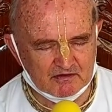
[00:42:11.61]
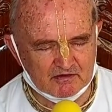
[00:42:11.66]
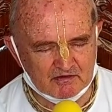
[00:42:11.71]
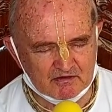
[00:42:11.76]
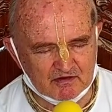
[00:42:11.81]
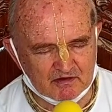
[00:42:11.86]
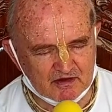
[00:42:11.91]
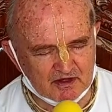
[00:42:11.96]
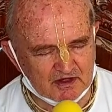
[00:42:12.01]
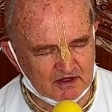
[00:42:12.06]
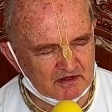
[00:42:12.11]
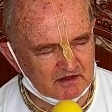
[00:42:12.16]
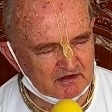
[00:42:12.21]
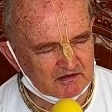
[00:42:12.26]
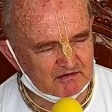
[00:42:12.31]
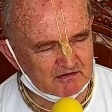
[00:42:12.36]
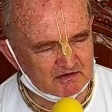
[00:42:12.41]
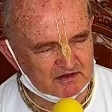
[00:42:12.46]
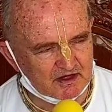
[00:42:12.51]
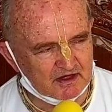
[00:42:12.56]
in
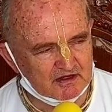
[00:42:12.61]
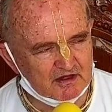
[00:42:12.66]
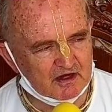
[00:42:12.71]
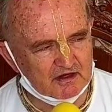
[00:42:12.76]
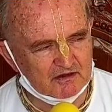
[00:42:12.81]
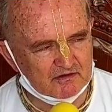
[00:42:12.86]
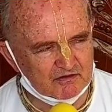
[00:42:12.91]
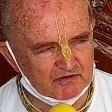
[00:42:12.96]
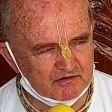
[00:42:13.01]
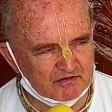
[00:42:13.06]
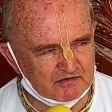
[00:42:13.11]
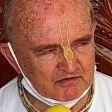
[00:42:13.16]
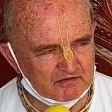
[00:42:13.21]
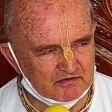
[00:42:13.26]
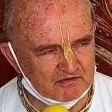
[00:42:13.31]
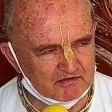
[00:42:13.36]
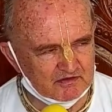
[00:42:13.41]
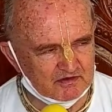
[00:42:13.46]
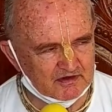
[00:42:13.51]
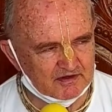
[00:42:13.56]
Radhakund,
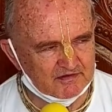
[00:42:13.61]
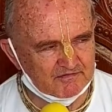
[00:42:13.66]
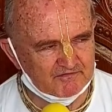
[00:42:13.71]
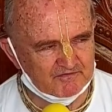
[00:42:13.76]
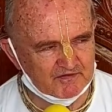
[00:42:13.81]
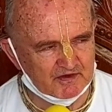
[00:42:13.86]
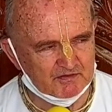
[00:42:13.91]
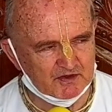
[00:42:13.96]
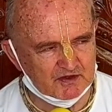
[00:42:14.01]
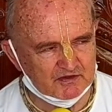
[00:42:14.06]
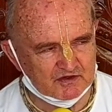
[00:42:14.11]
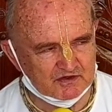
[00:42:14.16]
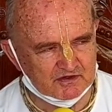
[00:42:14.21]
the famous